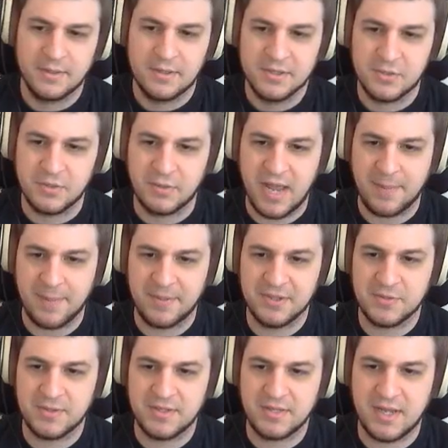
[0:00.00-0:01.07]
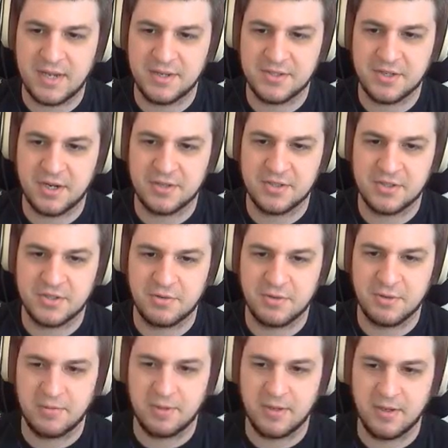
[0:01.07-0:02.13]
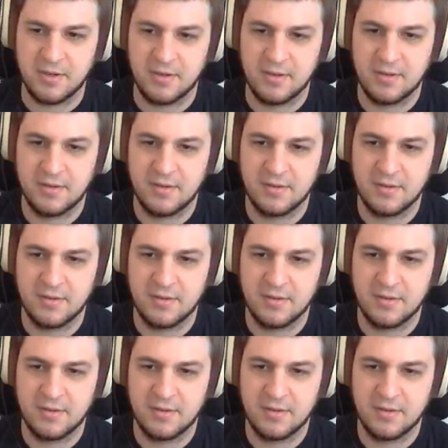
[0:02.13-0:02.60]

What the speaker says: So what happens when Dan discards this green 1?